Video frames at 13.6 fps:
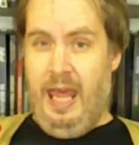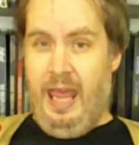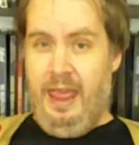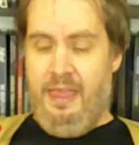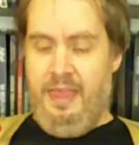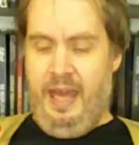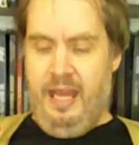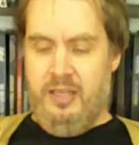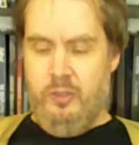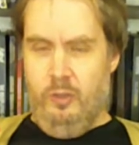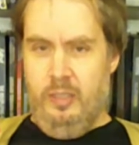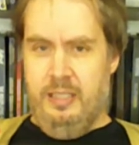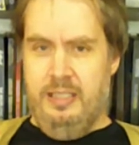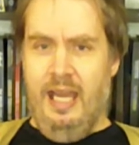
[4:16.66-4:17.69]
that
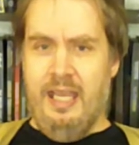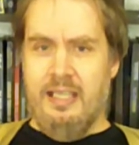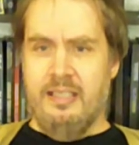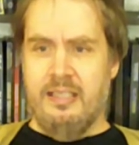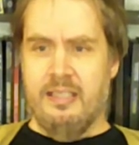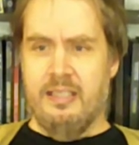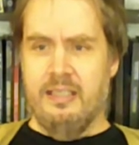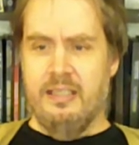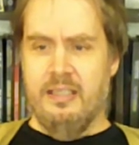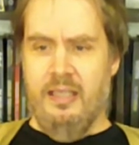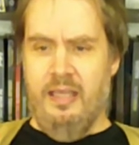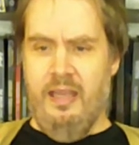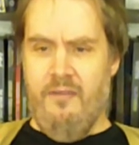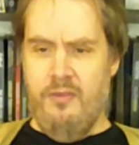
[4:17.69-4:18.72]
your dice,
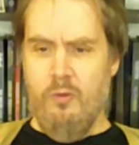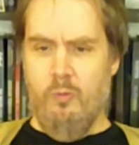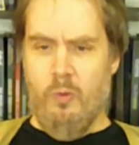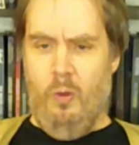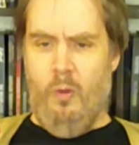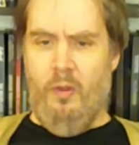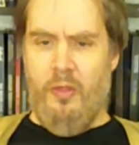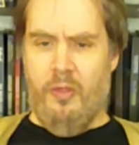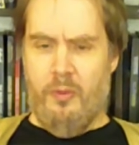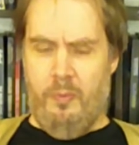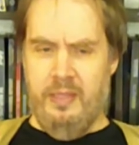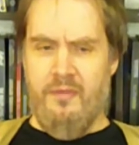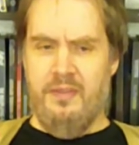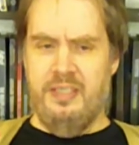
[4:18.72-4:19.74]
if you roll
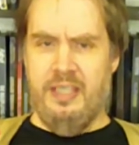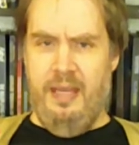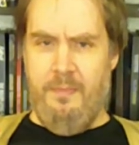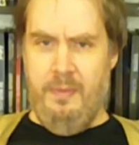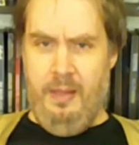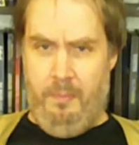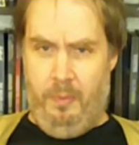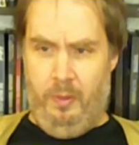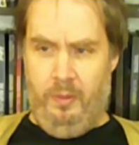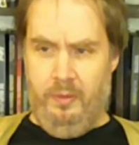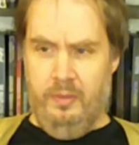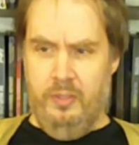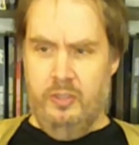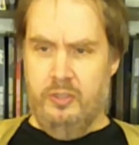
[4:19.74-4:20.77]
three of the same number,
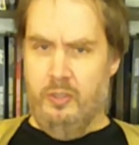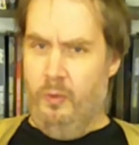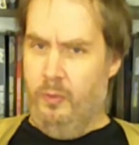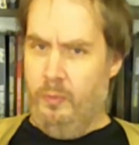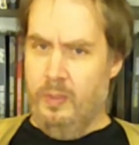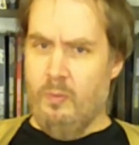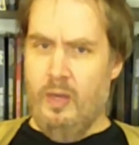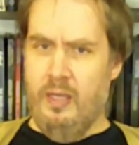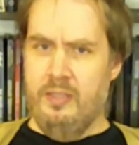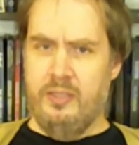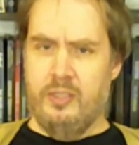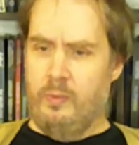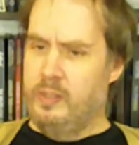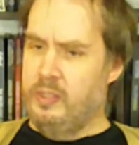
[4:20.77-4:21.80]
so three
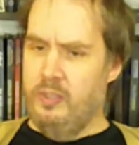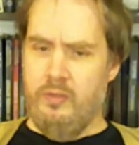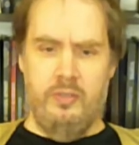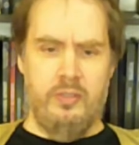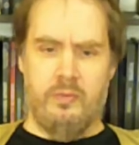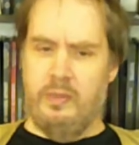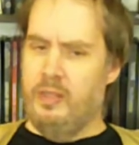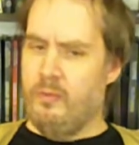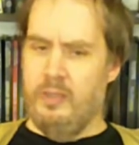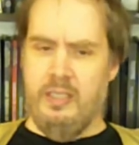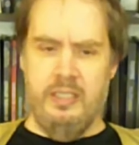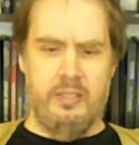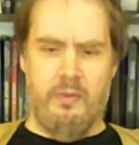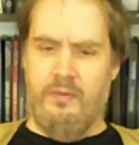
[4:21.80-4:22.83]
ones, three twos, three
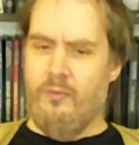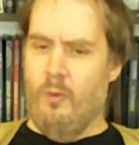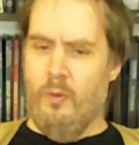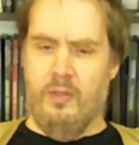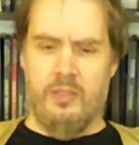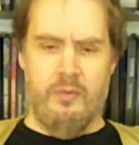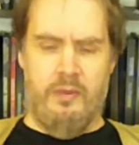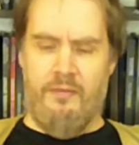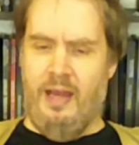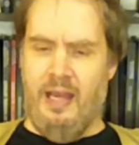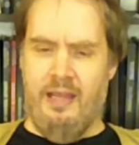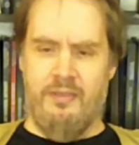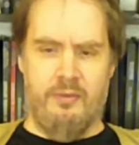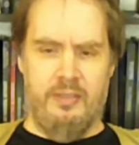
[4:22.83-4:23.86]
threes, three fours, three
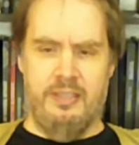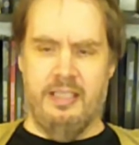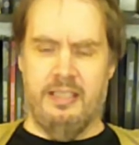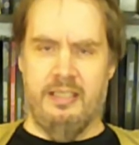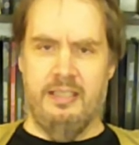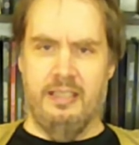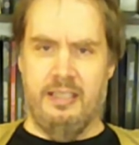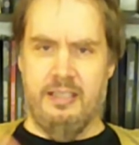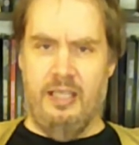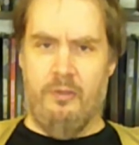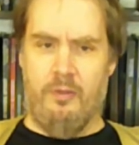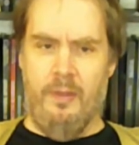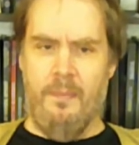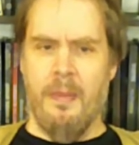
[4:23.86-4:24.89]
fives, three sixes,
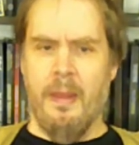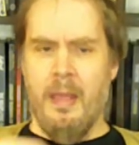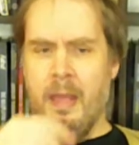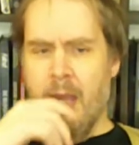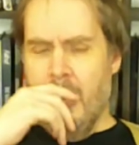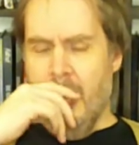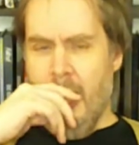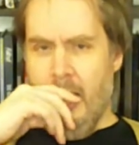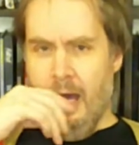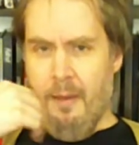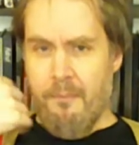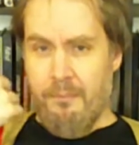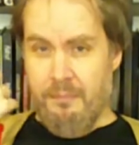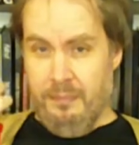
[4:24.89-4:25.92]
etc., um,